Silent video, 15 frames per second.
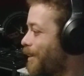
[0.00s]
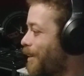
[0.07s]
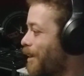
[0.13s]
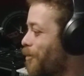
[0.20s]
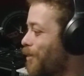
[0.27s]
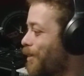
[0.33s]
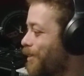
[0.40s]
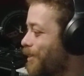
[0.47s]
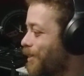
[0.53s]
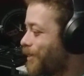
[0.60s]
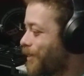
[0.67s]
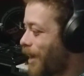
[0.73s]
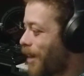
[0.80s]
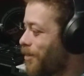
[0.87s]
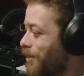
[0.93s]
and I want it to
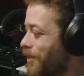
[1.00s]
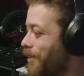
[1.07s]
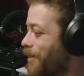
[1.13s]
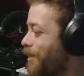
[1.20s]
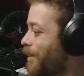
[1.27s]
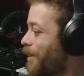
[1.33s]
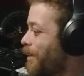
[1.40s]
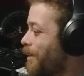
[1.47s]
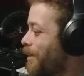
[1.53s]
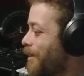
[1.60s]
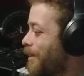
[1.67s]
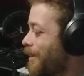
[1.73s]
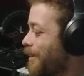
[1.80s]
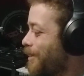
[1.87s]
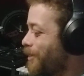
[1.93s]
sound good.
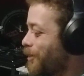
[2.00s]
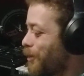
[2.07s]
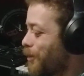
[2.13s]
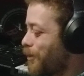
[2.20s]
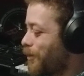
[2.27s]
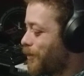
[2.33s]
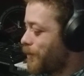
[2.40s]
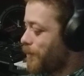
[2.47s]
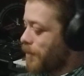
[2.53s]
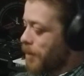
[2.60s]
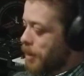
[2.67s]
So